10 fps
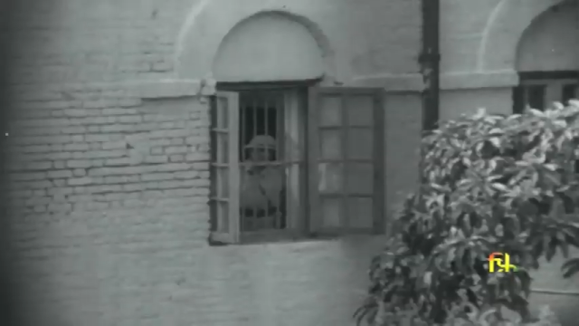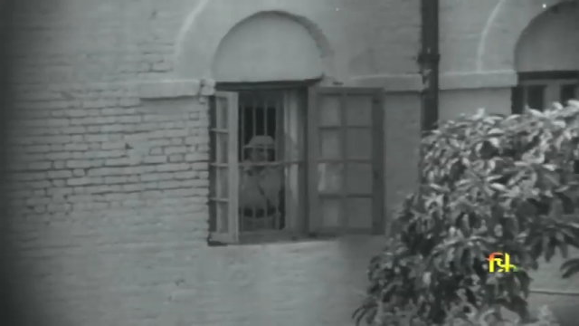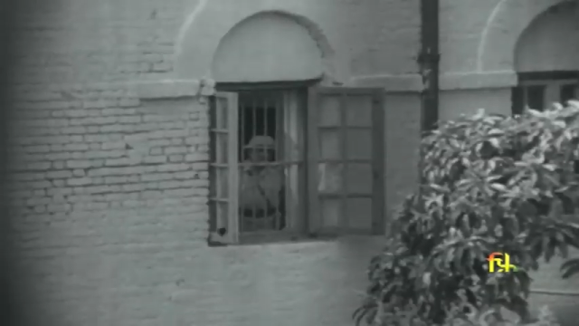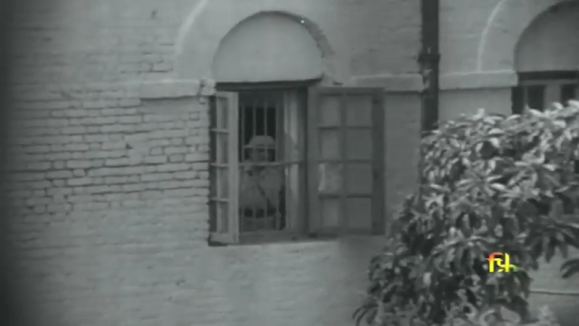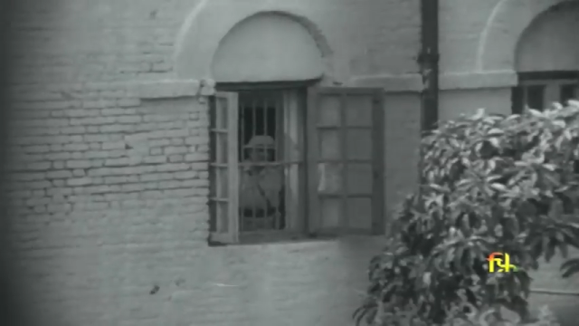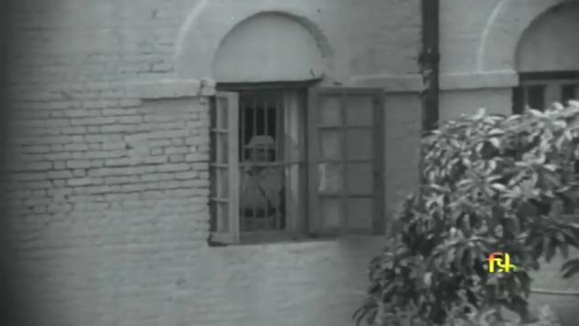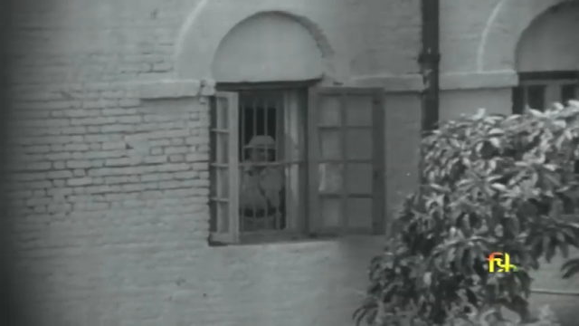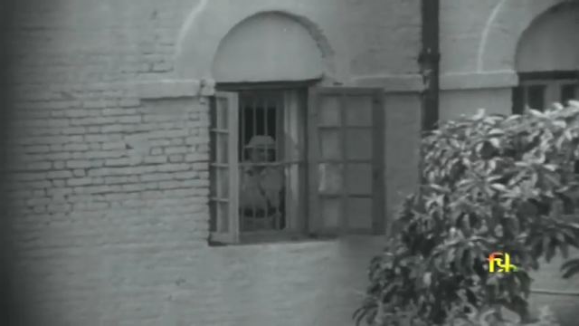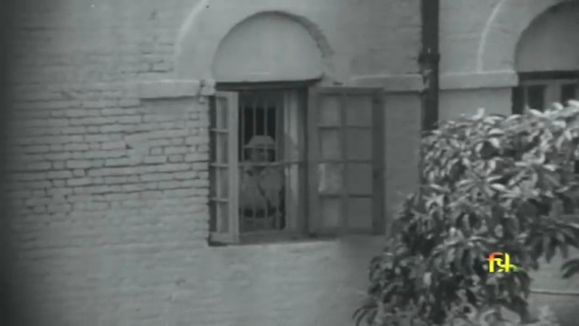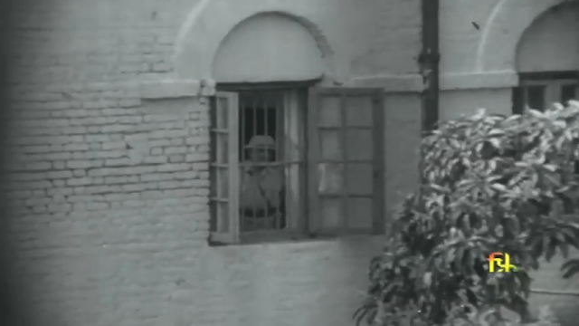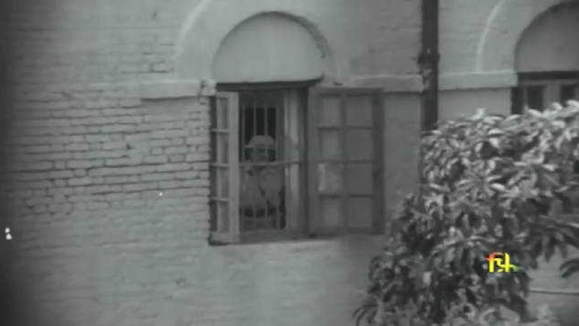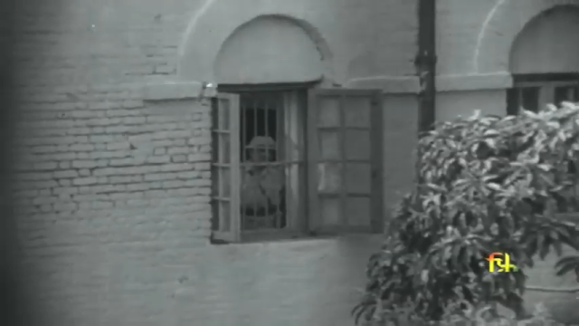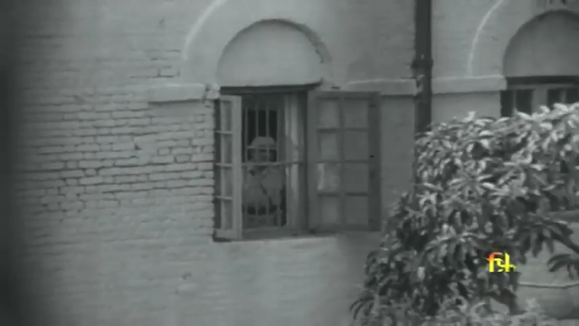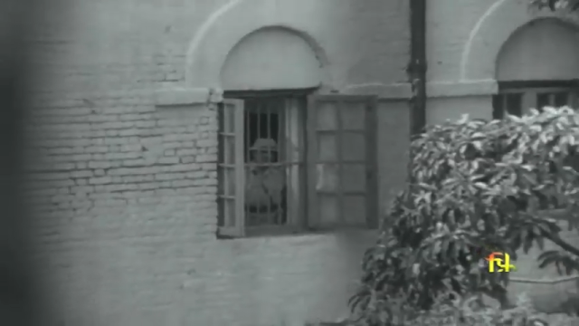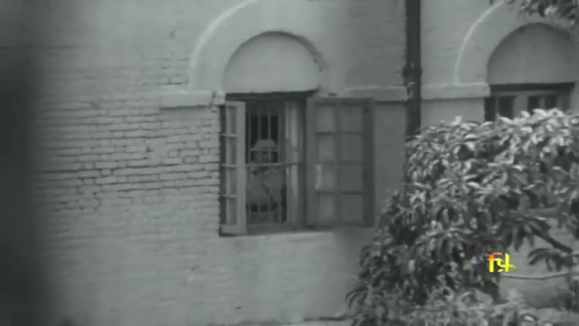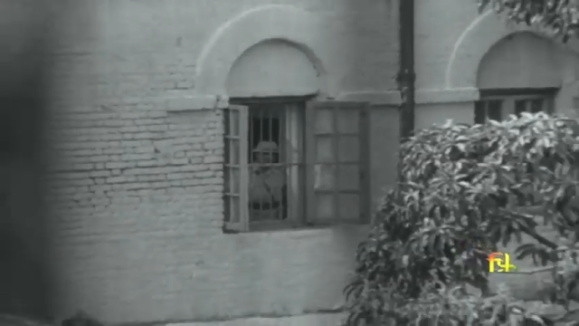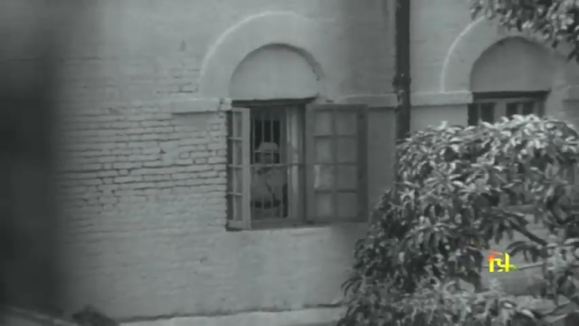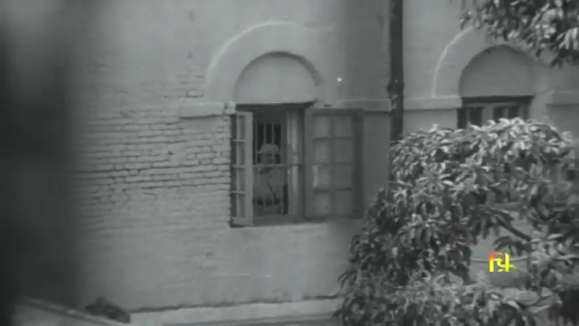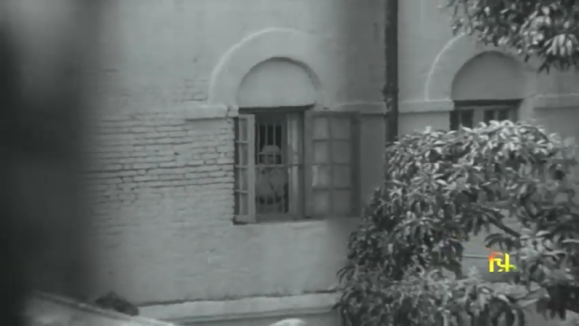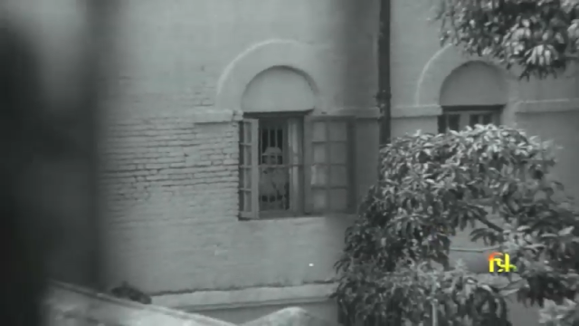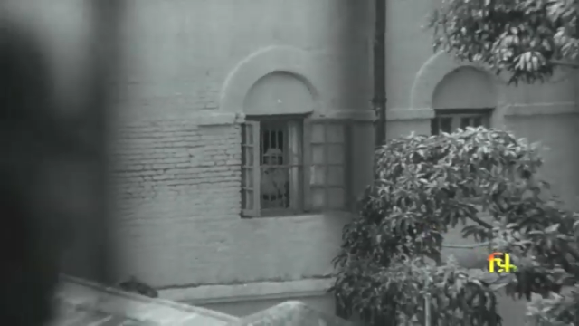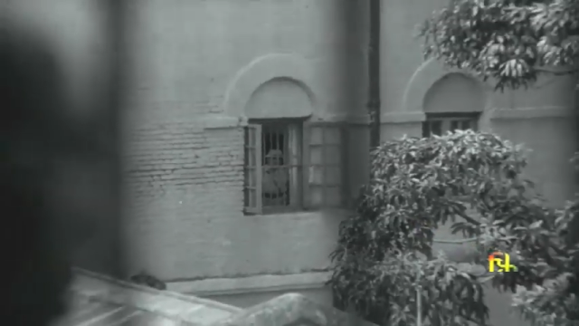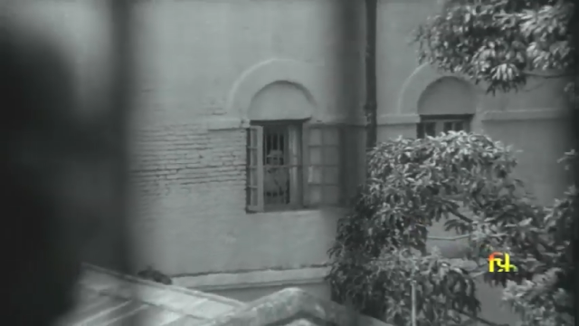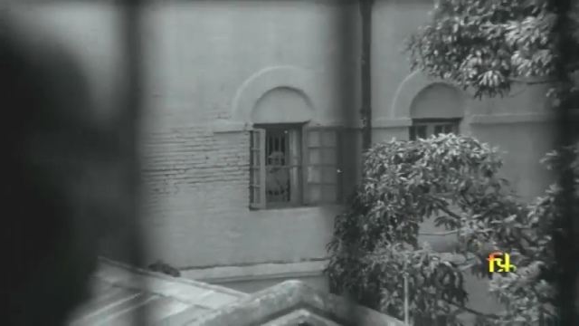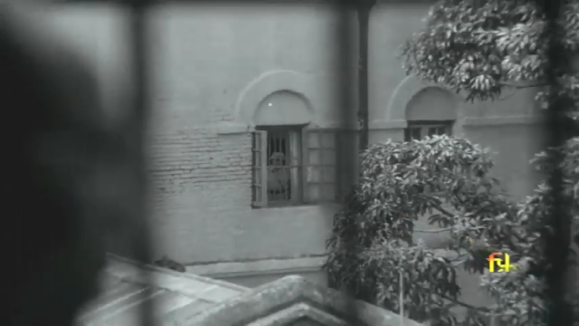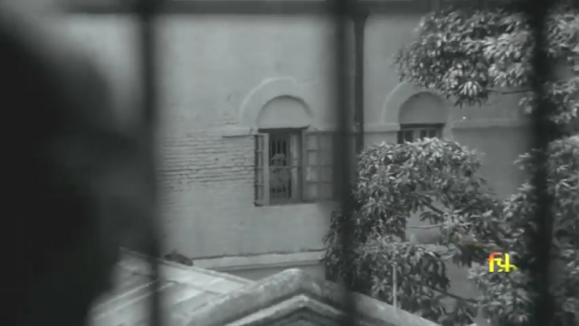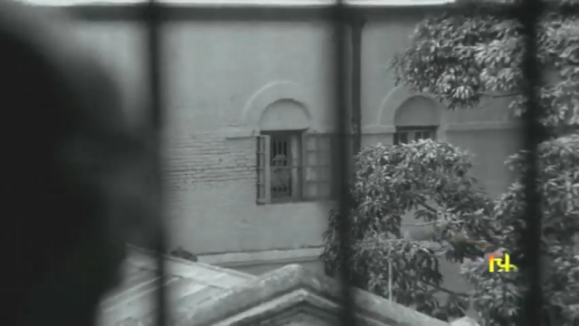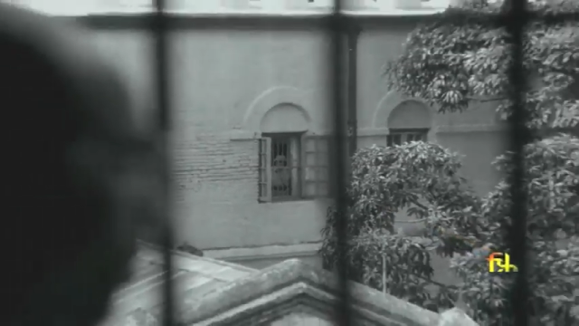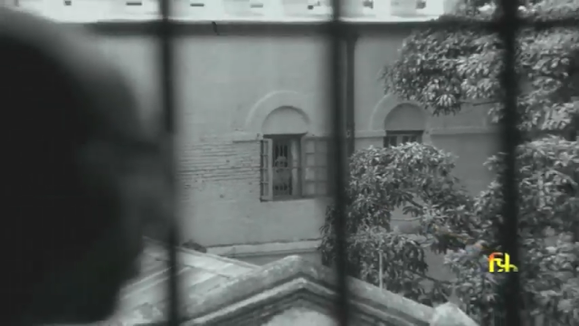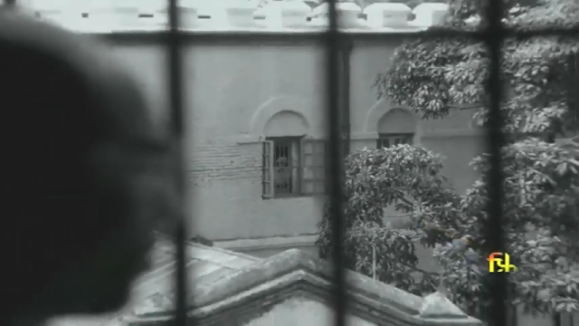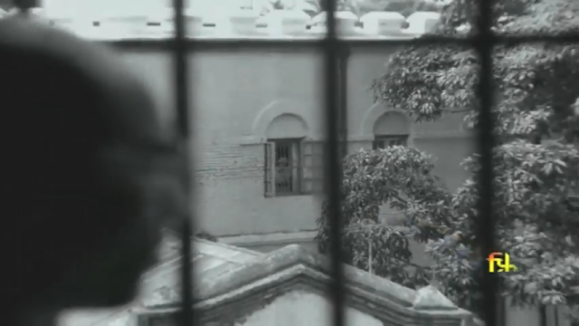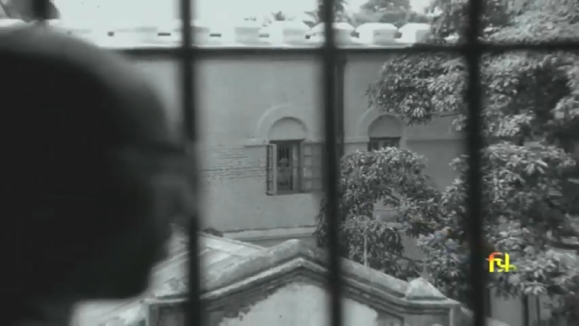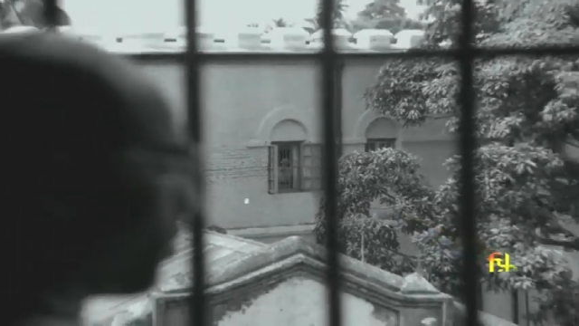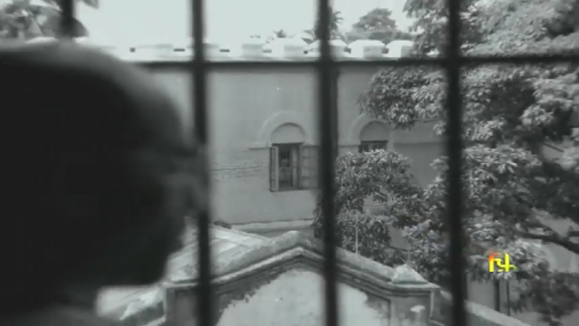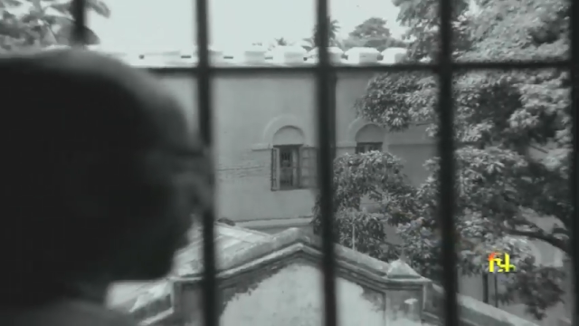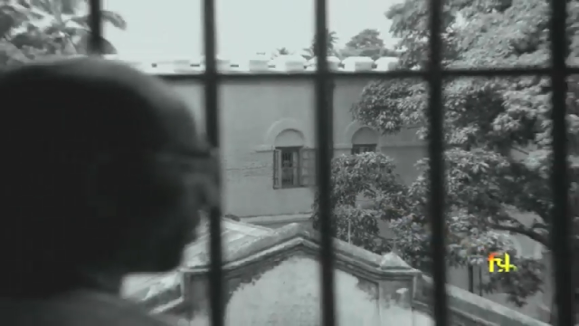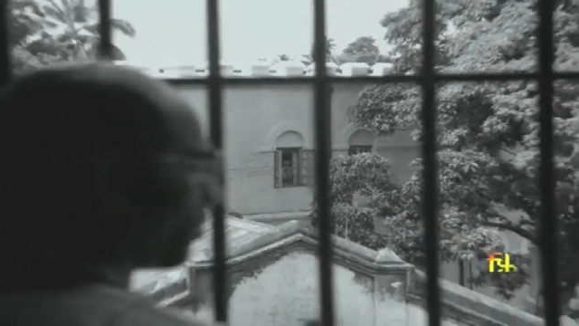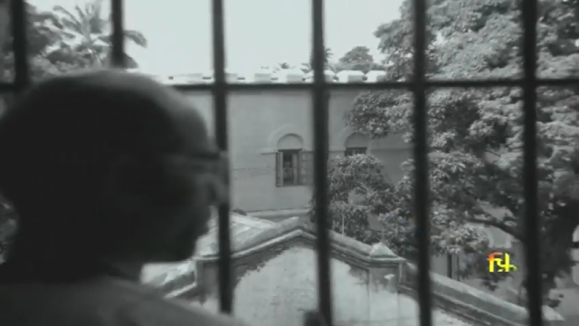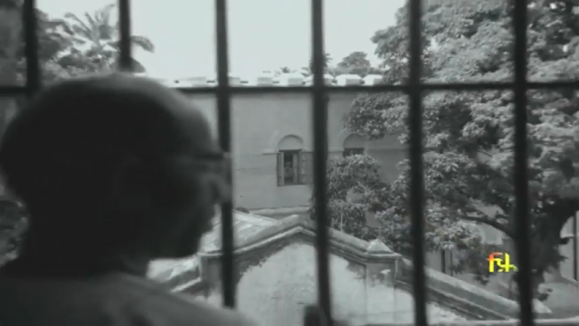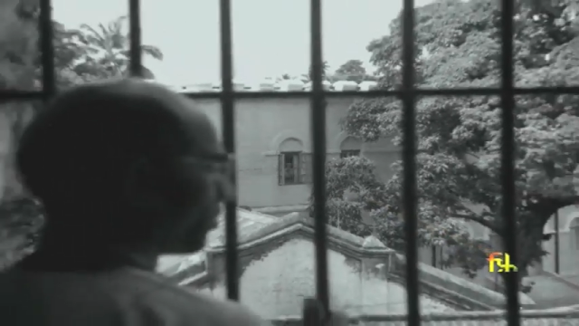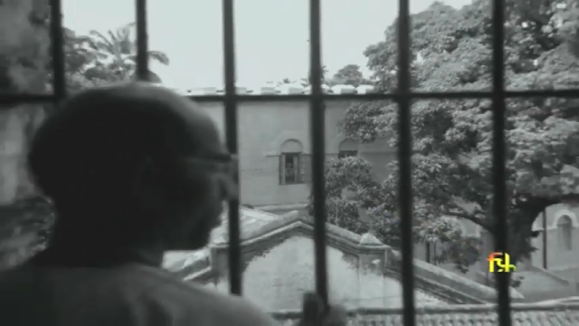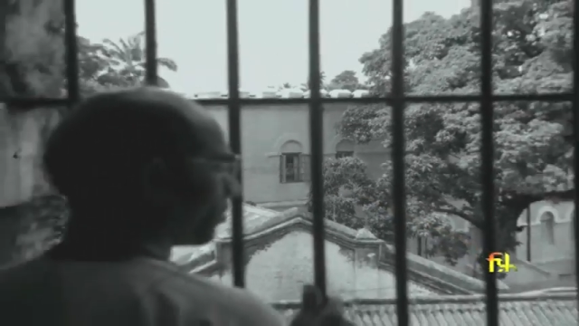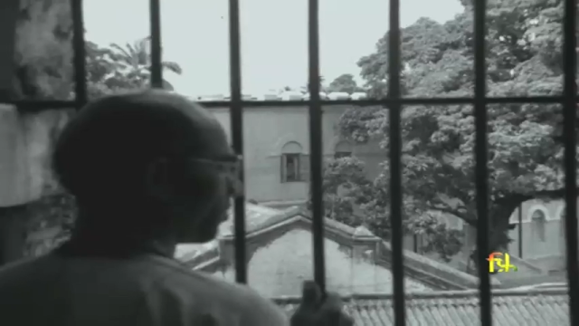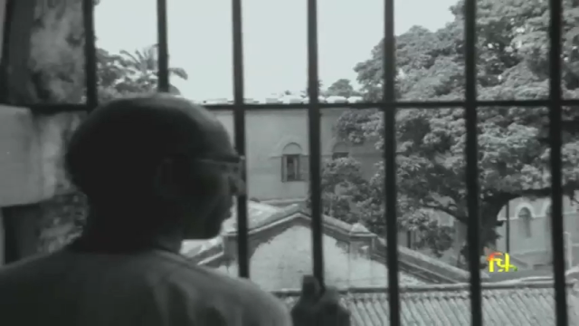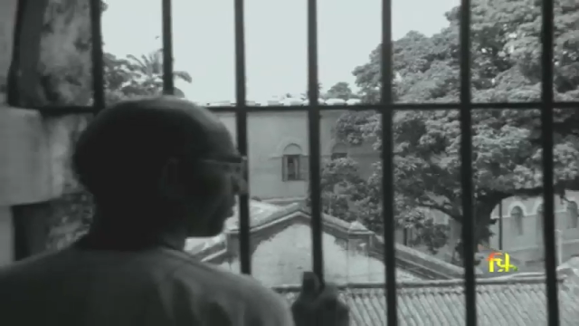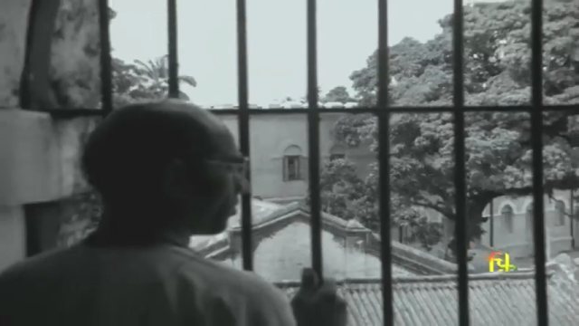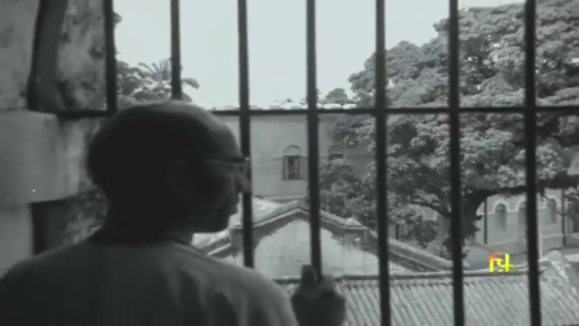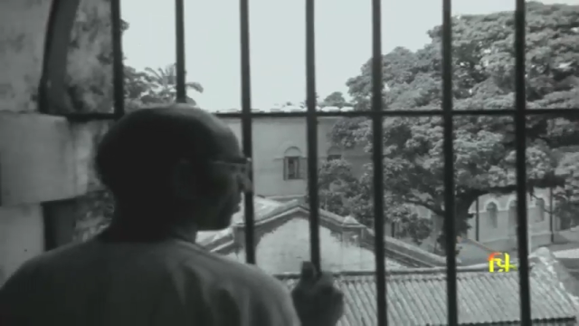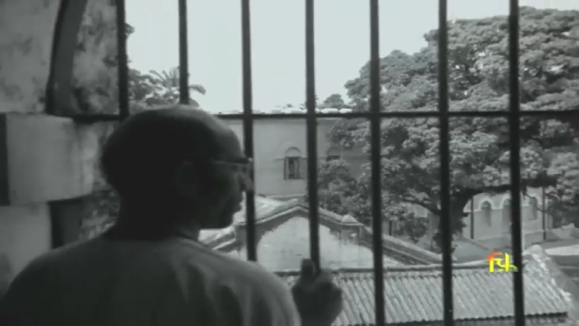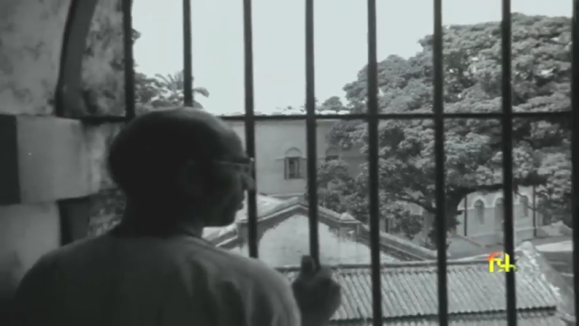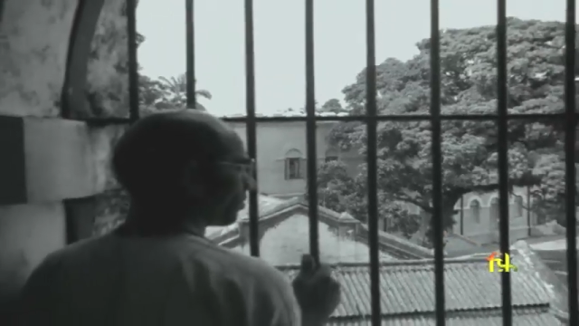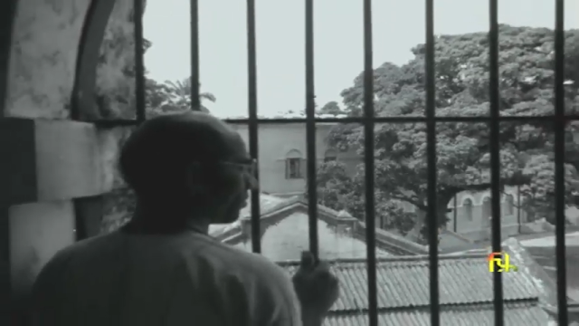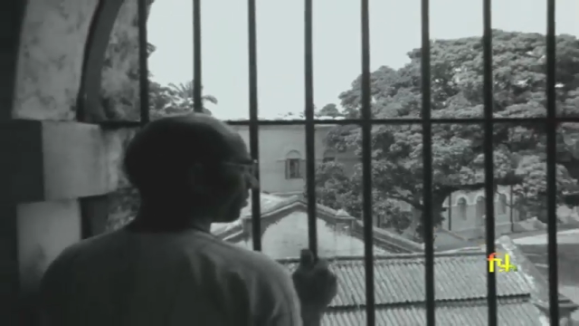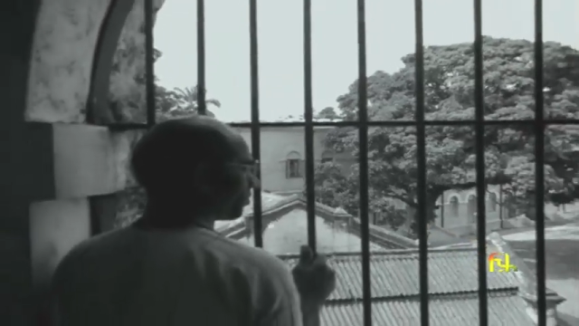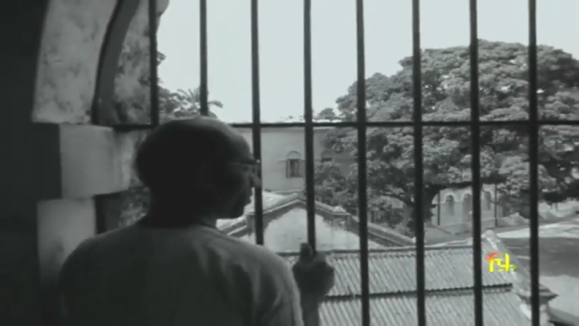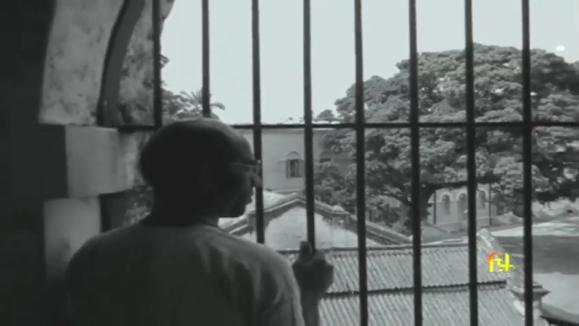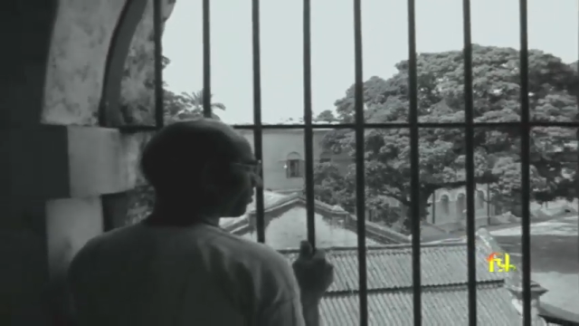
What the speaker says: Nobody's mouth can be seen.